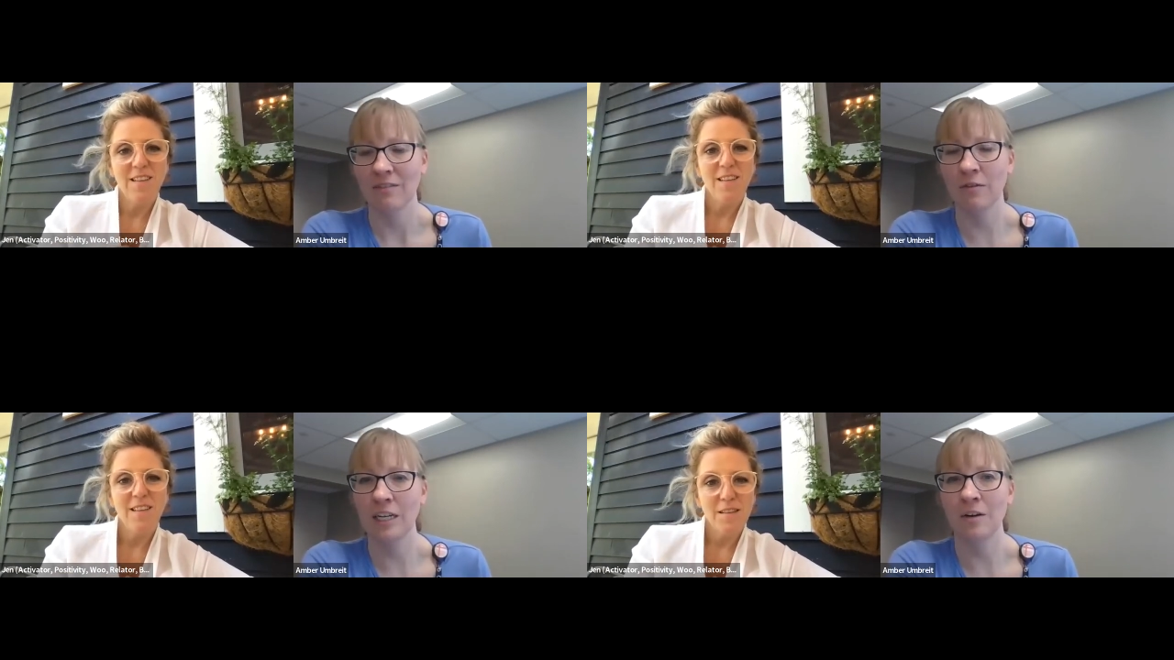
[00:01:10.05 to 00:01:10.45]

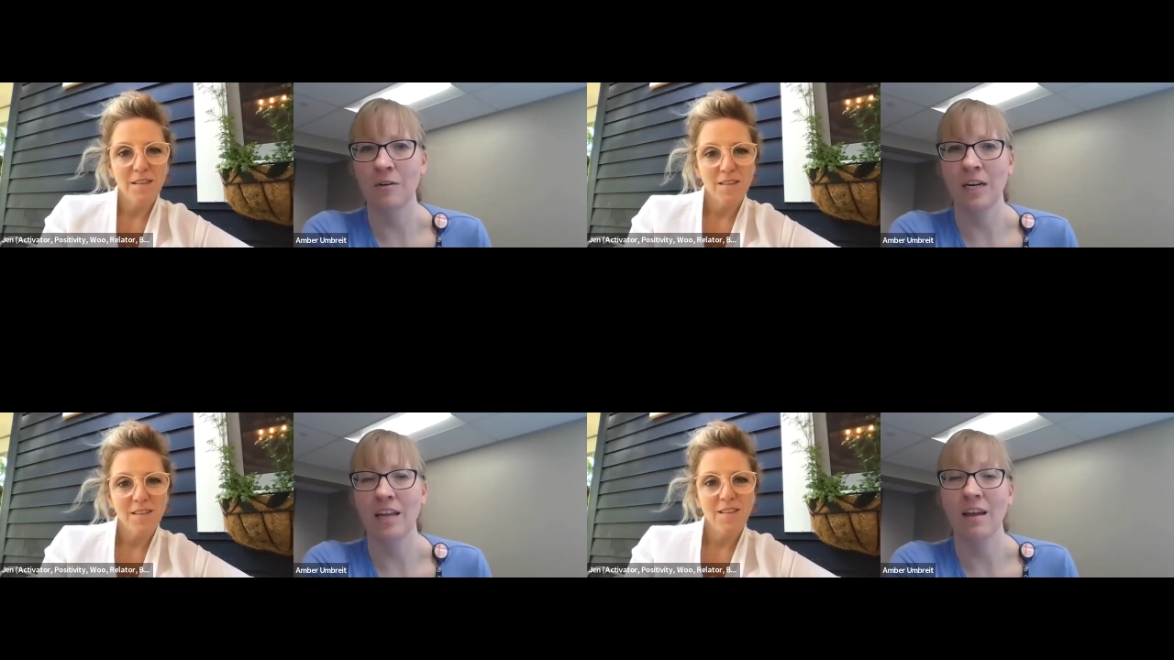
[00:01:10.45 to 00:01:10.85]
Speaker 1: video,
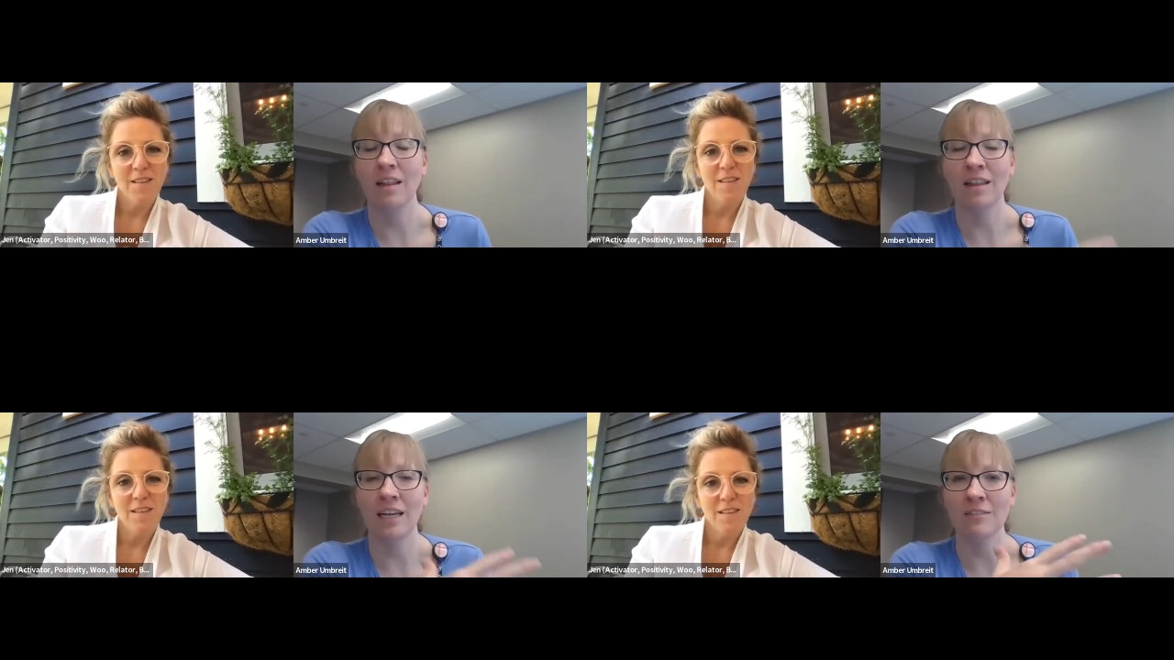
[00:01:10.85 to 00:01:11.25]
and I
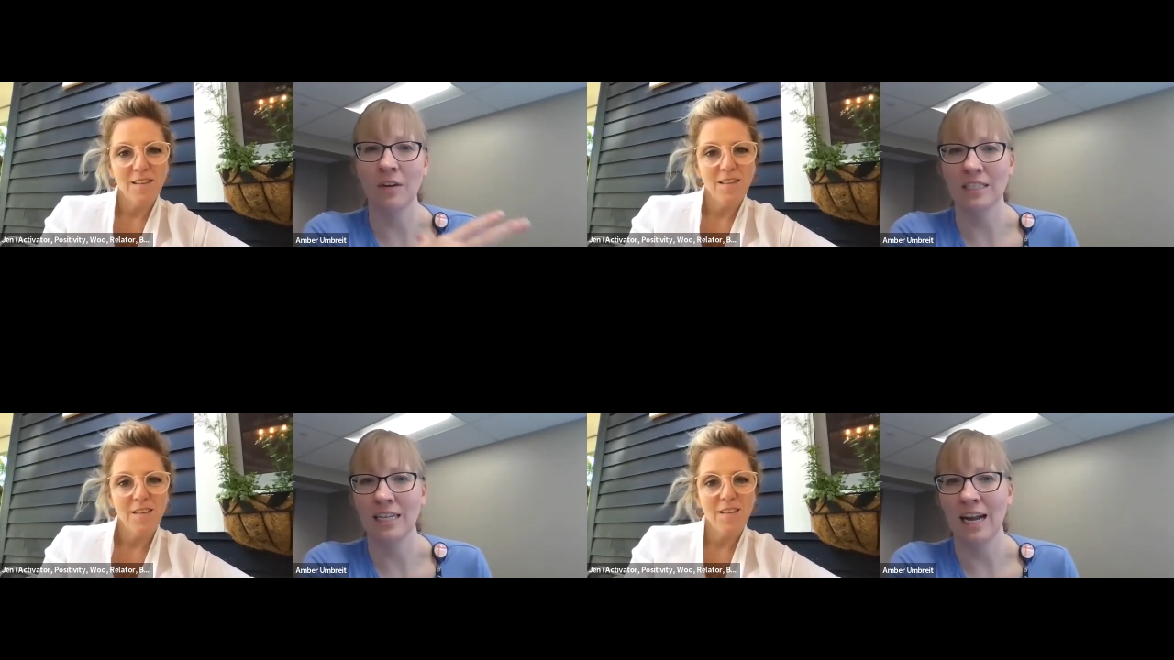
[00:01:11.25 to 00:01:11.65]
thought that's
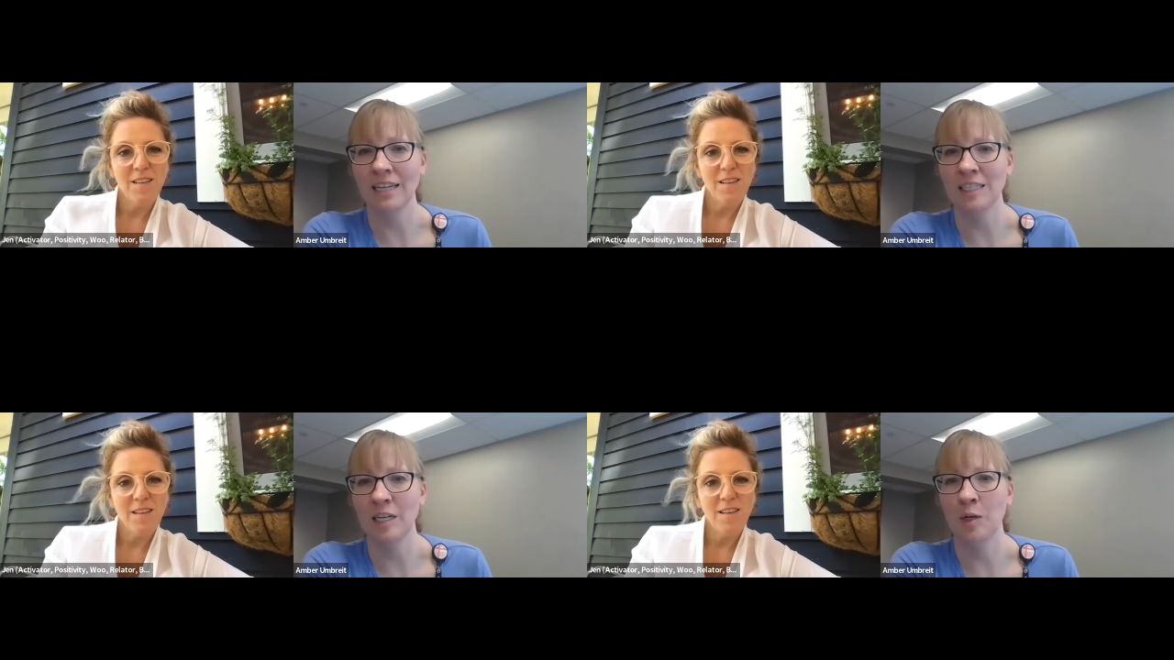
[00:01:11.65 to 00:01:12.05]

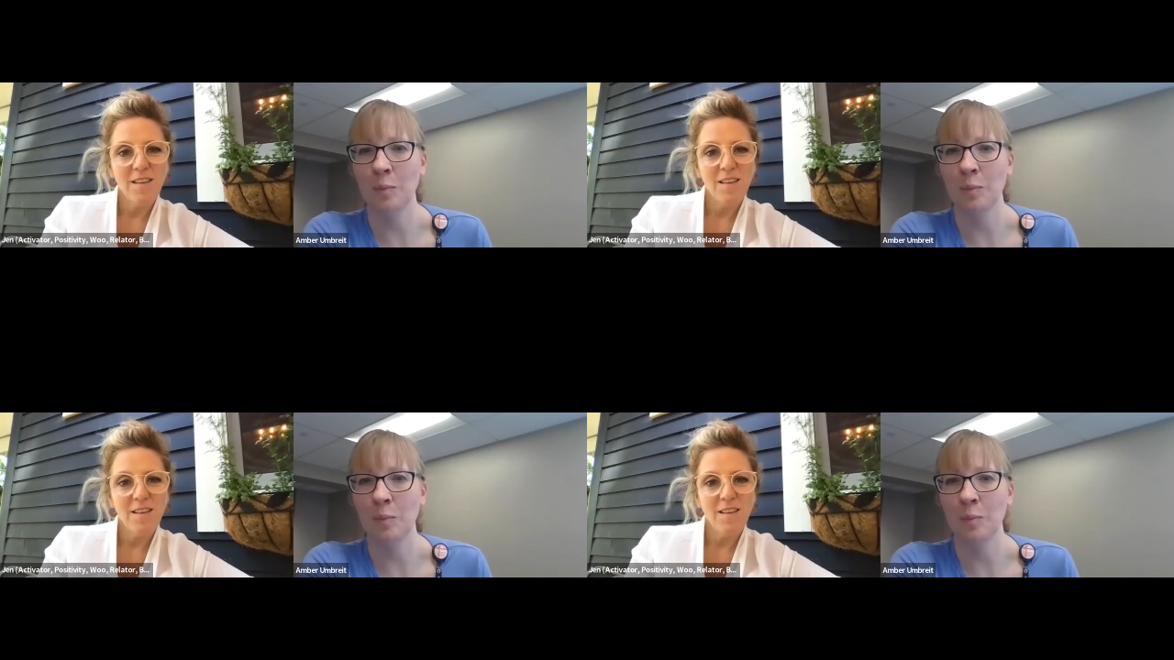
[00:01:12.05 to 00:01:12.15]
fantastic.